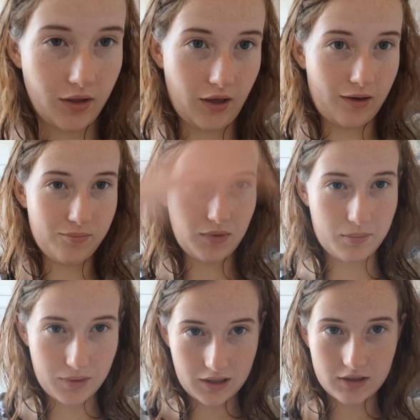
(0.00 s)
Okay,
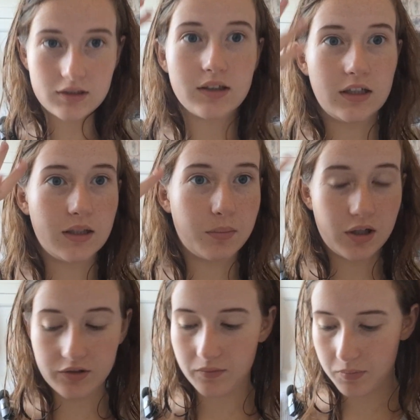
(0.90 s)
I'm back and the
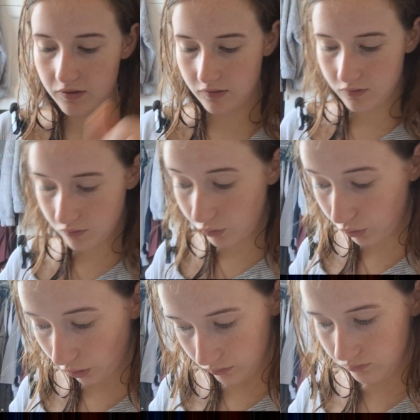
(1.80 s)
browns have been
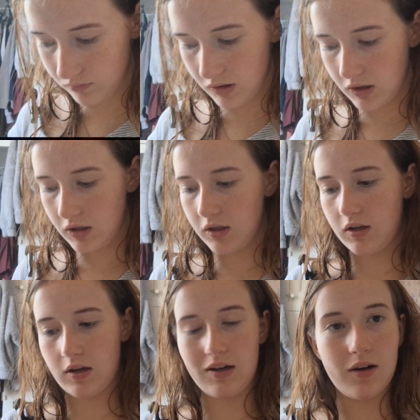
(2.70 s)
done.
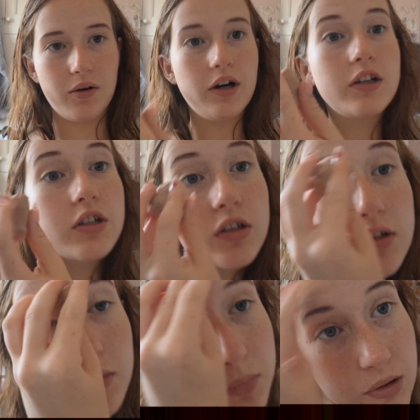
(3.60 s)
Now I just
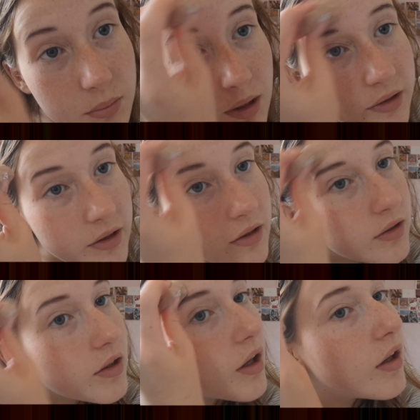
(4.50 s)
use a beauty blender
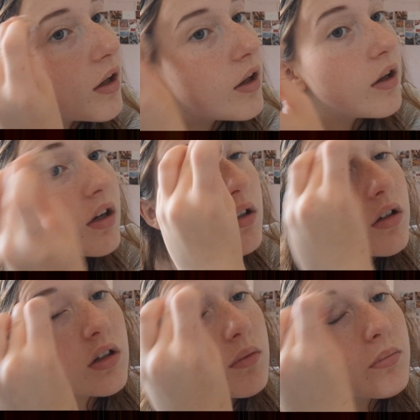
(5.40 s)
to
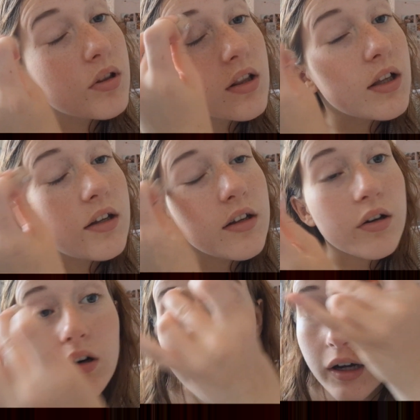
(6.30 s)
blend
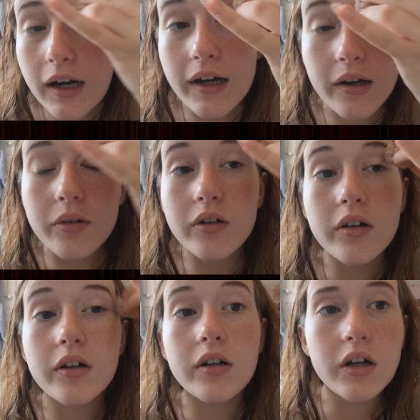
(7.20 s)
it all out.
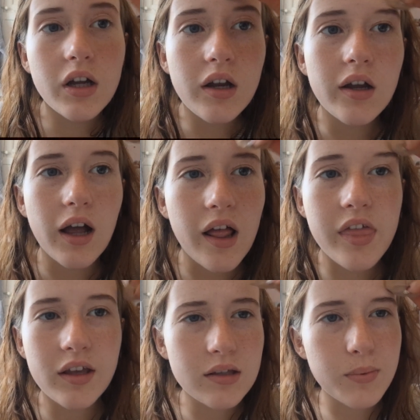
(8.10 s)
I
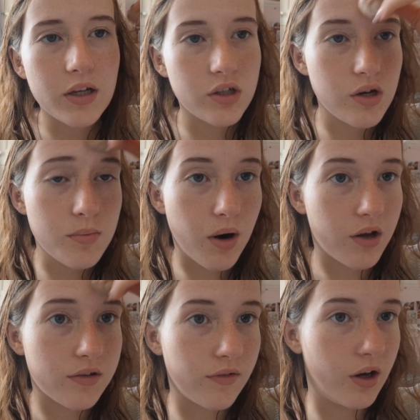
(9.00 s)
think it's better to do
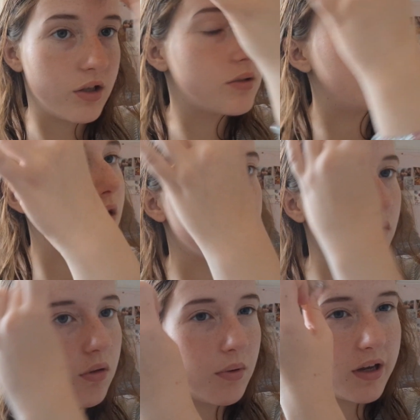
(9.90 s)
brows first because
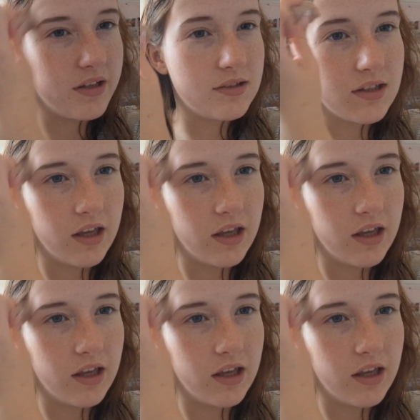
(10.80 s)
otherwise.